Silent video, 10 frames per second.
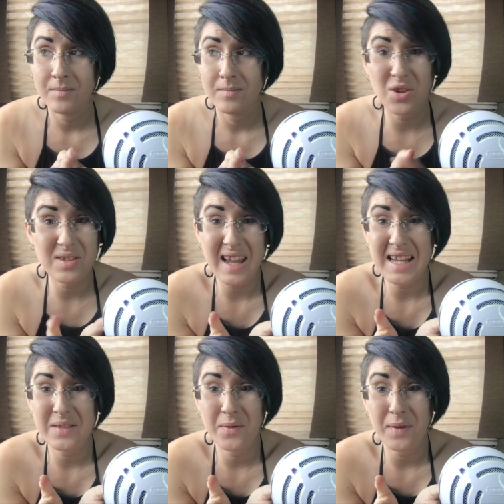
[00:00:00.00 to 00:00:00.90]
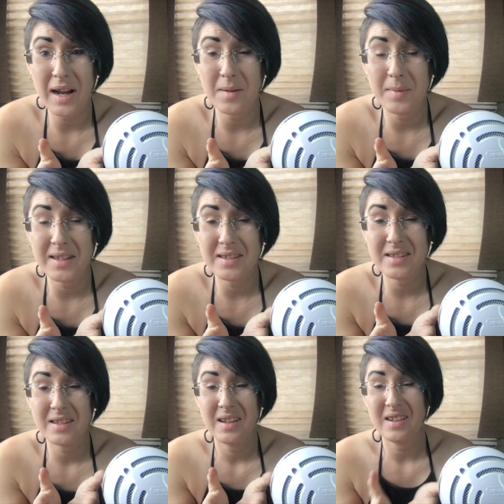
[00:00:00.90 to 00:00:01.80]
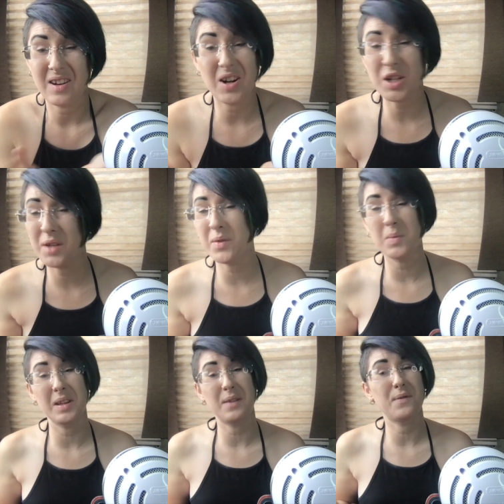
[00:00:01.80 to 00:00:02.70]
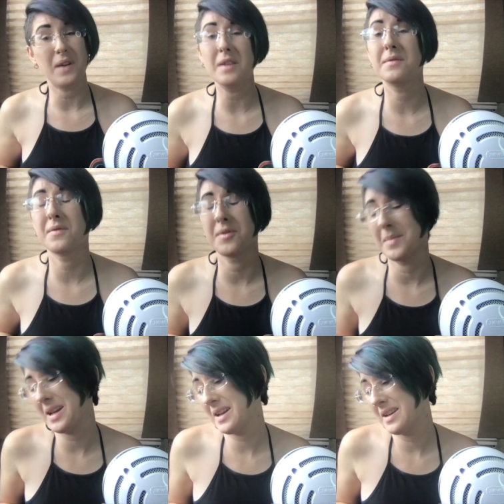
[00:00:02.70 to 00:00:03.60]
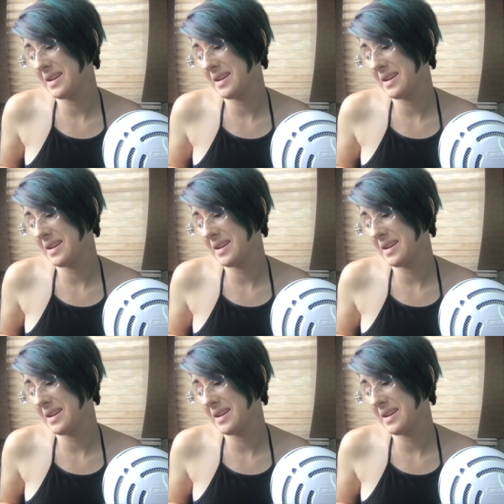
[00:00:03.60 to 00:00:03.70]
Those kinds of environments aren't even really fun for me.